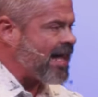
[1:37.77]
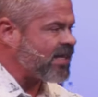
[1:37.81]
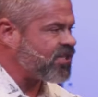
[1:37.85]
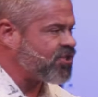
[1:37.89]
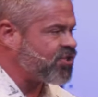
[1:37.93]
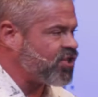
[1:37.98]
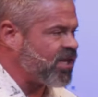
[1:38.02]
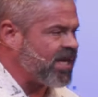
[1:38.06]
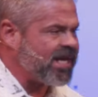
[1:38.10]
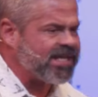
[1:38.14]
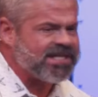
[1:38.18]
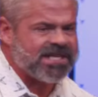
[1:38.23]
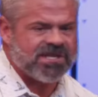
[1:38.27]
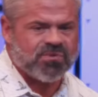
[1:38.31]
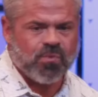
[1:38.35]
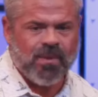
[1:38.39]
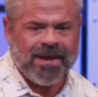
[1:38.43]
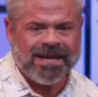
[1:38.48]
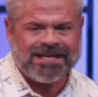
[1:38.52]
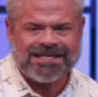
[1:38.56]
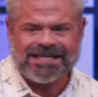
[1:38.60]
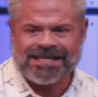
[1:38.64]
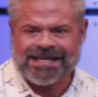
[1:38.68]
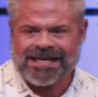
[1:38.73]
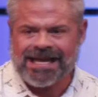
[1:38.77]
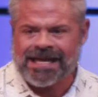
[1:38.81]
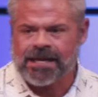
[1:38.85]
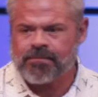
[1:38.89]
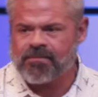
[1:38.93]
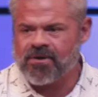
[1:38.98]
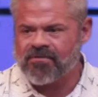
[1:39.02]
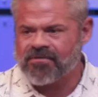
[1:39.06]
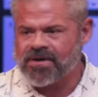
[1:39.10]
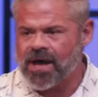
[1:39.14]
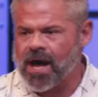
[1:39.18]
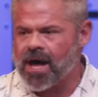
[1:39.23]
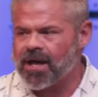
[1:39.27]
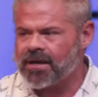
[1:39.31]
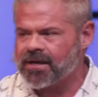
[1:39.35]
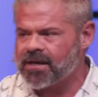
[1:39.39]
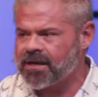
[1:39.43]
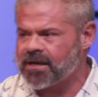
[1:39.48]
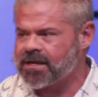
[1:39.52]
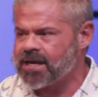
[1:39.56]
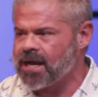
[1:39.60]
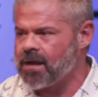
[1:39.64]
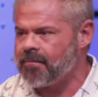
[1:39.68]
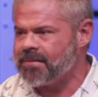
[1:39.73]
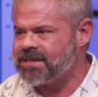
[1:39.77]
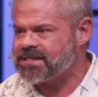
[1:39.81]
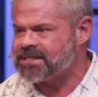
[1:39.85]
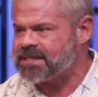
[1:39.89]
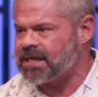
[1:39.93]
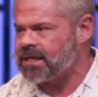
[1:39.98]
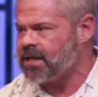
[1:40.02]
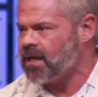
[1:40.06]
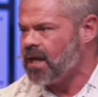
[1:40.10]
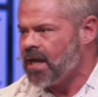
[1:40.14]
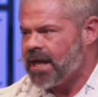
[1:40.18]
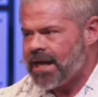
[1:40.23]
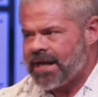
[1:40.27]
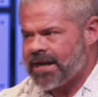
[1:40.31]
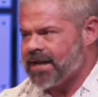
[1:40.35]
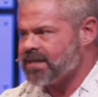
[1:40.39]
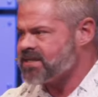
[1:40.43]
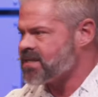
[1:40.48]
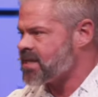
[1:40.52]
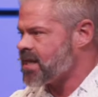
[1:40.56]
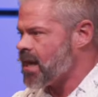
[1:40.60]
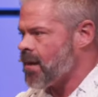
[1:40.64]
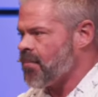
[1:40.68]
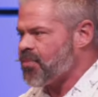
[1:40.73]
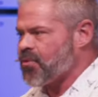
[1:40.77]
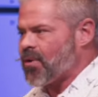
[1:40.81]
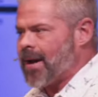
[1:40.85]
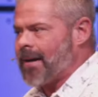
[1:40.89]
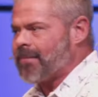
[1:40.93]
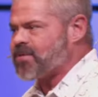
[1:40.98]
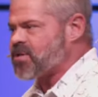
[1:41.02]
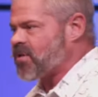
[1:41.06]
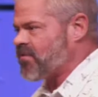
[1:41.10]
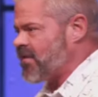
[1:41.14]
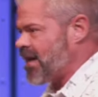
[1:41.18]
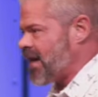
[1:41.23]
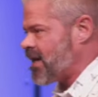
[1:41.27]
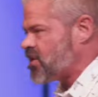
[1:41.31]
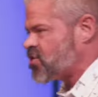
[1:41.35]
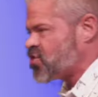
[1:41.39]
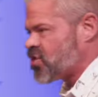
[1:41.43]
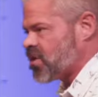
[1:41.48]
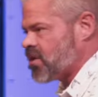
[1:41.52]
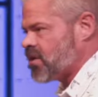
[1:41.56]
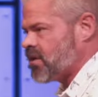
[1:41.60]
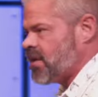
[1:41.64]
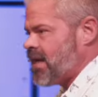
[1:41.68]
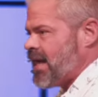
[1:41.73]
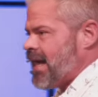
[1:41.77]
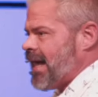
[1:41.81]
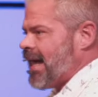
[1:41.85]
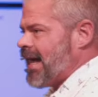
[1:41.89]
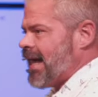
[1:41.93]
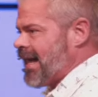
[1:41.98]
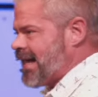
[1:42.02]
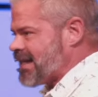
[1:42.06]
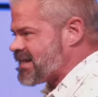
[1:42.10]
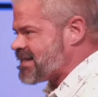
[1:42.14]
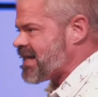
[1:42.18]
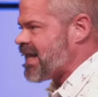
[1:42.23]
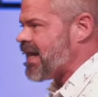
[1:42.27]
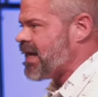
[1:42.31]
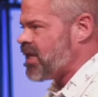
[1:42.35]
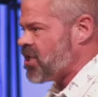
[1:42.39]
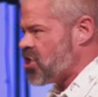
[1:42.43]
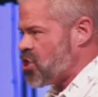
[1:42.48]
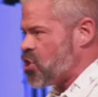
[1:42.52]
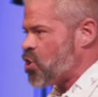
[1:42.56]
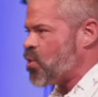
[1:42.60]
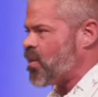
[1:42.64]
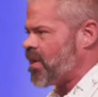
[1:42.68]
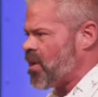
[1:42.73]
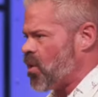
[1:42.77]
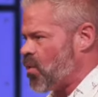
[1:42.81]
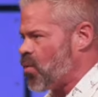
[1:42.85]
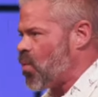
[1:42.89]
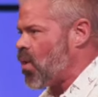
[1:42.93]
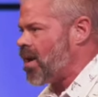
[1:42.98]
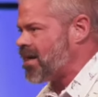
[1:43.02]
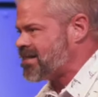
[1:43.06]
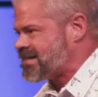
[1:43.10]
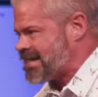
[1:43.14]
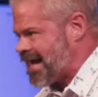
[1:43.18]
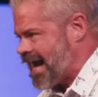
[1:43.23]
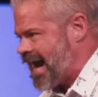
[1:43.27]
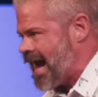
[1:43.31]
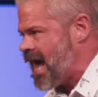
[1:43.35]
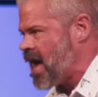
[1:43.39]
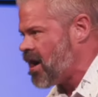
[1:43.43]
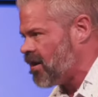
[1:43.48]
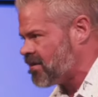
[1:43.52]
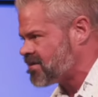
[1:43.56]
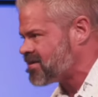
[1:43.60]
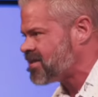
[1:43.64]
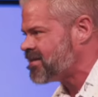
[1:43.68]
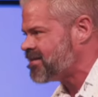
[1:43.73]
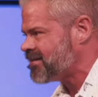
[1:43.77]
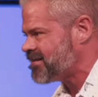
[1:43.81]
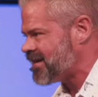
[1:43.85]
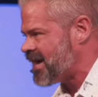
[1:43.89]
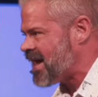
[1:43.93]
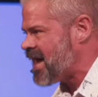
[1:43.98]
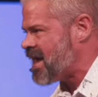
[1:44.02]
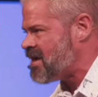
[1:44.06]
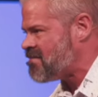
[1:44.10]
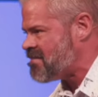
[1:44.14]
they asked Jesus, when is the kingdom of God gonna come? He said, it doesn't come through observation, it's in you and it wants out.